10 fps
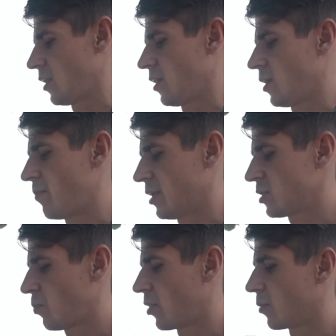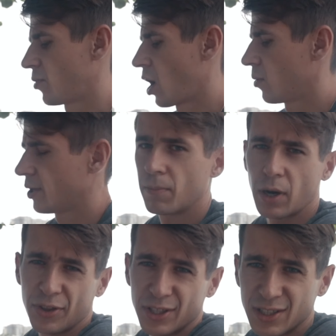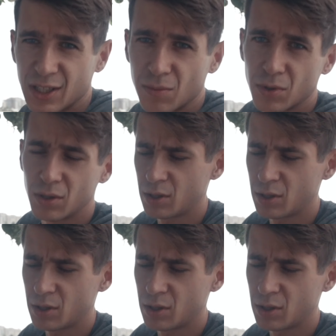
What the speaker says: The best part probably about this gimbal